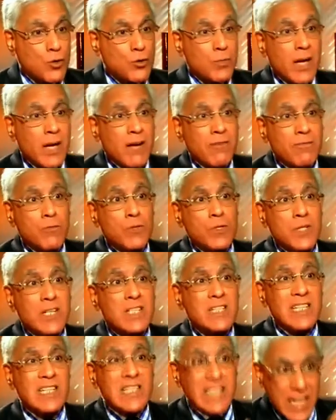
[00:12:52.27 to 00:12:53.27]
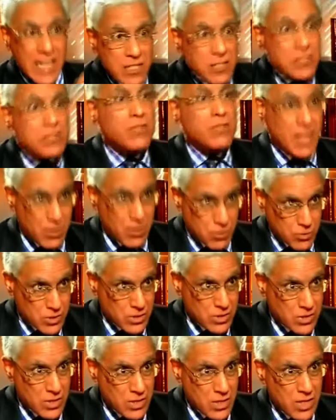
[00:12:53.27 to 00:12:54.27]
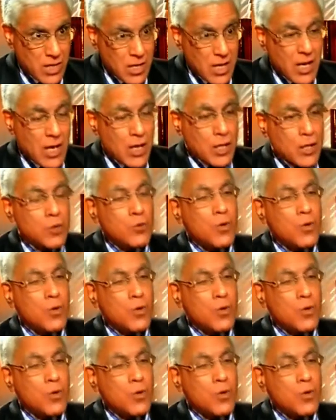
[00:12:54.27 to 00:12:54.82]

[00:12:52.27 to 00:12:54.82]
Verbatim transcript: you may have to test in tens of thousands. Yes, yes.